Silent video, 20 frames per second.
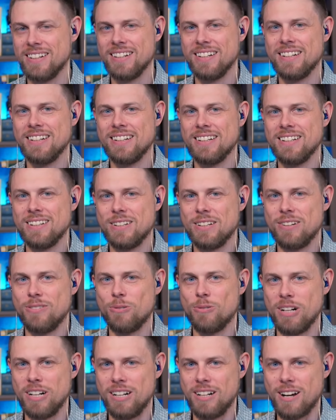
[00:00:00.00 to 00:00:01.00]
Hey, well, it's
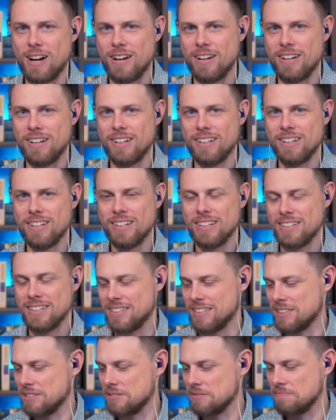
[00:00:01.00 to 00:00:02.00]
funny how we get that
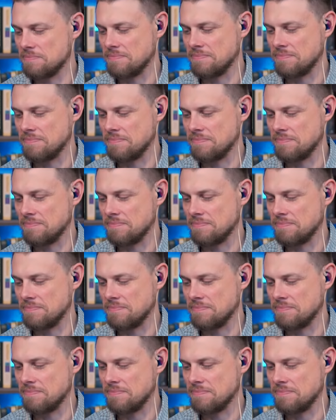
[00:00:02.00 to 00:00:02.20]
on both